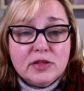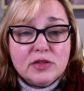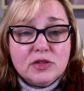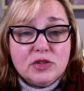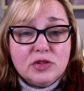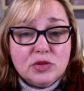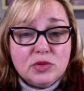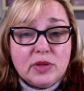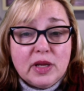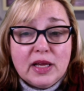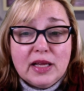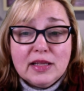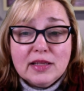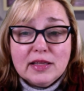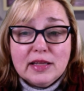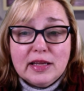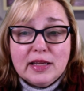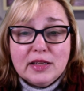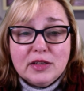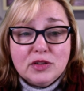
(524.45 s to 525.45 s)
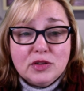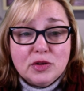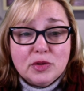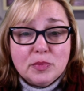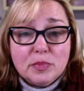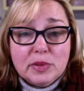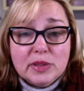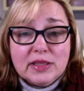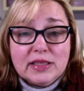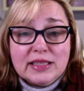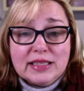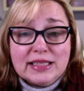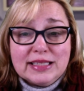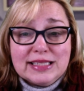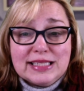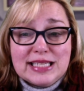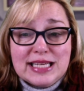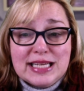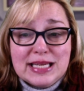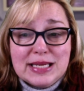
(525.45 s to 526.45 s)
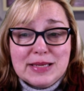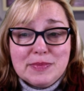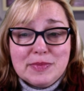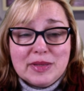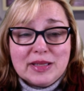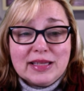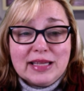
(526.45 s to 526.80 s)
Do not let your billing team